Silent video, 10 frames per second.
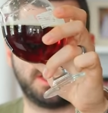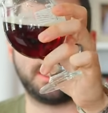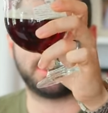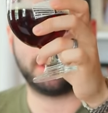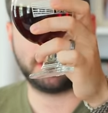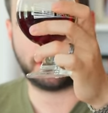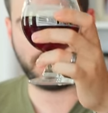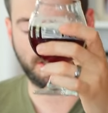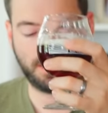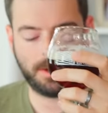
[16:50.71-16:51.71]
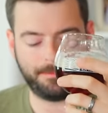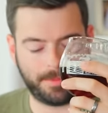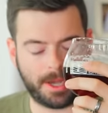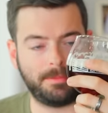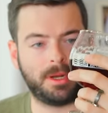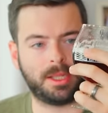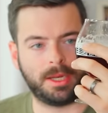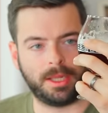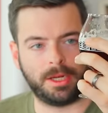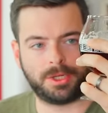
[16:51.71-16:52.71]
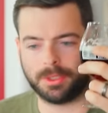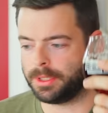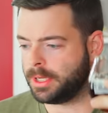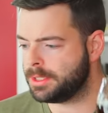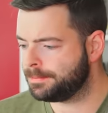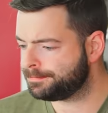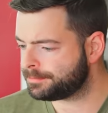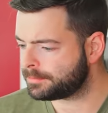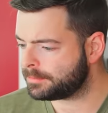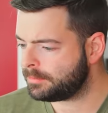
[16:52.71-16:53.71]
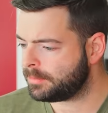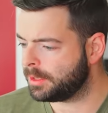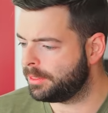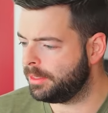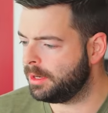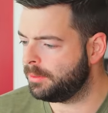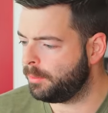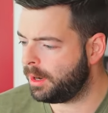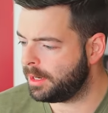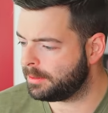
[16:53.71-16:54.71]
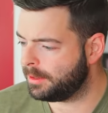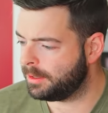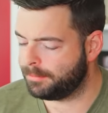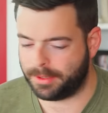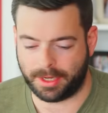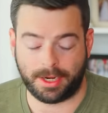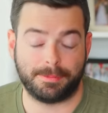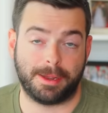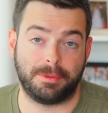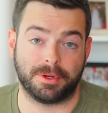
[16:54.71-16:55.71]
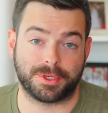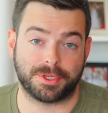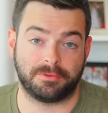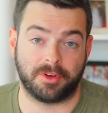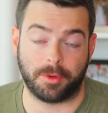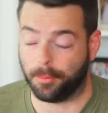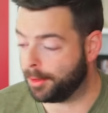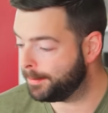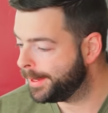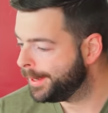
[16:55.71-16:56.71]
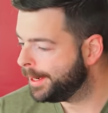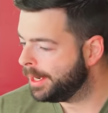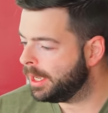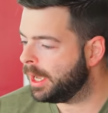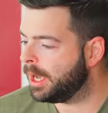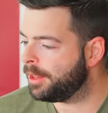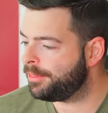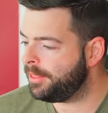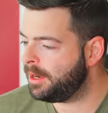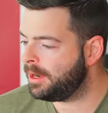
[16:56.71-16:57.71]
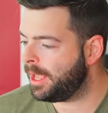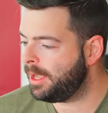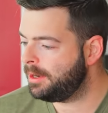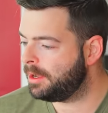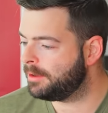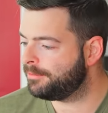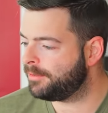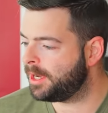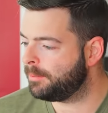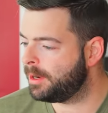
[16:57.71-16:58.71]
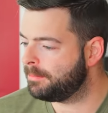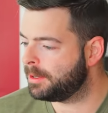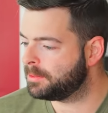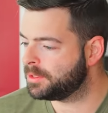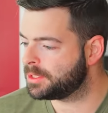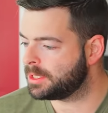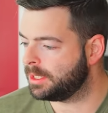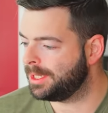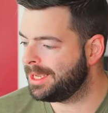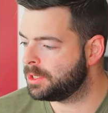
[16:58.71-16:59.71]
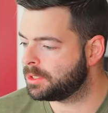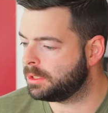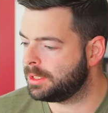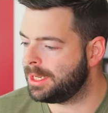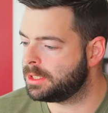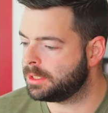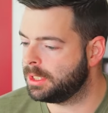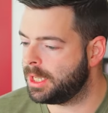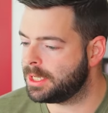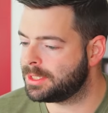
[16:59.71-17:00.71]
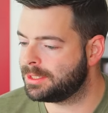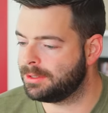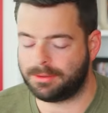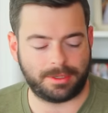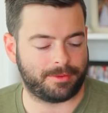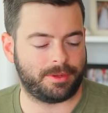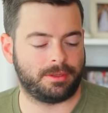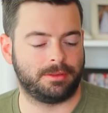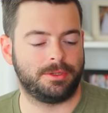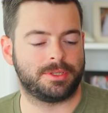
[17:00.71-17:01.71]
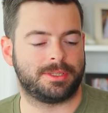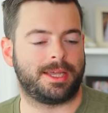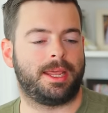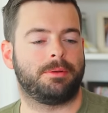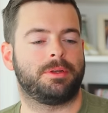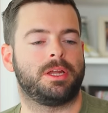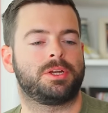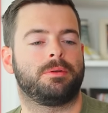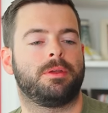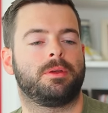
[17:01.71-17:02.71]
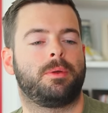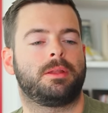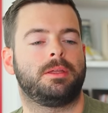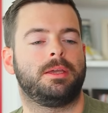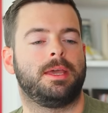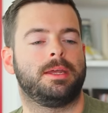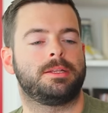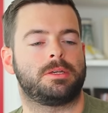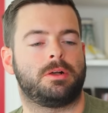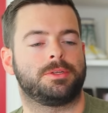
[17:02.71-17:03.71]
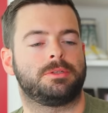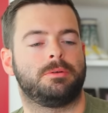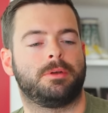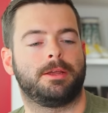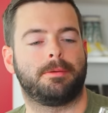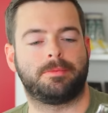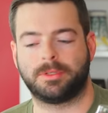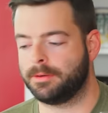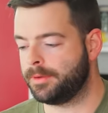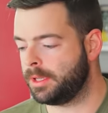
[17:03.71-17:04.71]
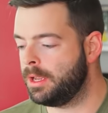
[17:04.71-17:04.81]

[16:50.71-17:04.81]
haze in it. Um, I'm not getting any chill haze. Thin white, then again, my beer is also very warm. Uh, thin head of fine white bubbles lingers along the edge of the glass, so definitely loses that head retention rather quickly, and is also what I'm observing